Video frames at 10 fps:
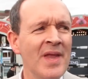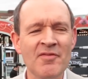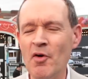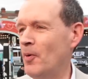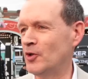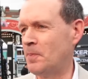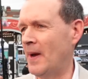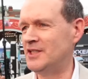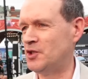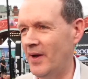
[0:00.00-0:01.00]
Never puts
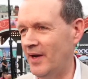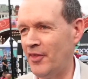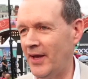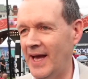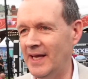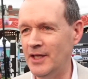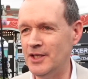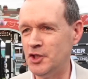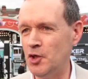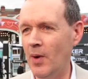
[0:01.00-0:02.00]
pay to anything, Andy,
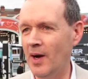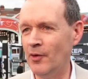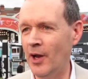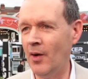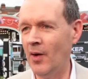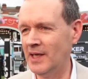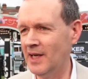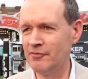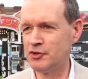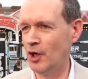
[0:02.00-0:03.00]
as you well know. I'd
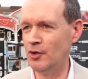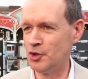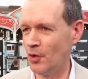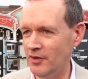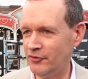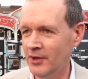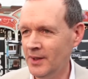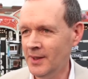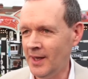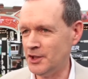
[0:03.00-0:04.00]
love Joe Joyce
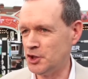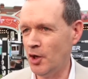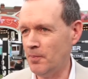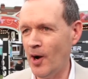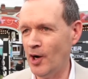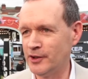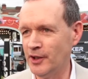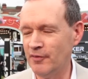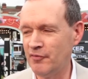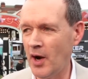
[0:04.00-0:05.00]
and Joe
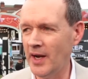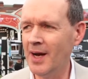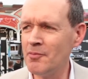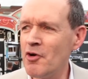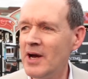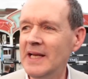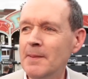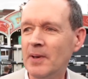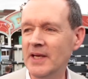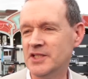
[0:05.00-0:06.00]
Parker to fight. I'm really
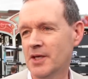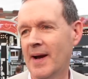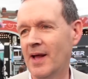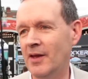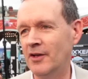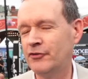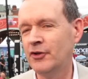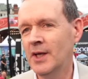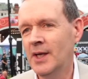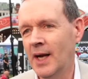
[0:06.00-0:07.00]
pleased about this.
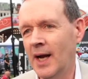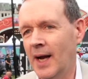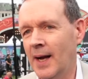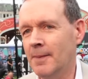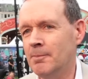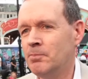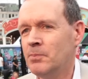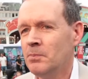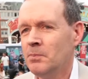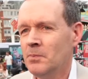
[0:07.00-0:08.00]
Um,
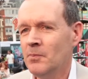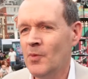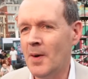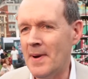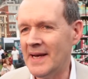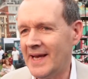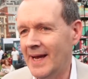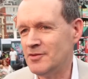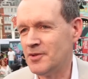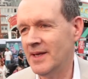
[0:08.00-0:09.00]
when Ben
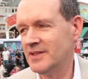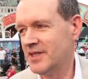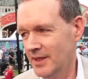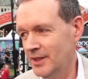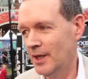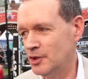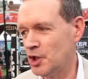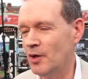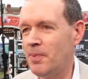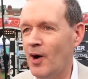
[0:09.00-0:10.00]
came to me and said, you know,
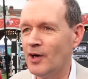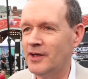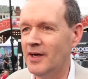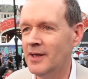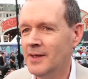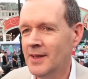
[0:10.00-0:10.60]
Joe Parker,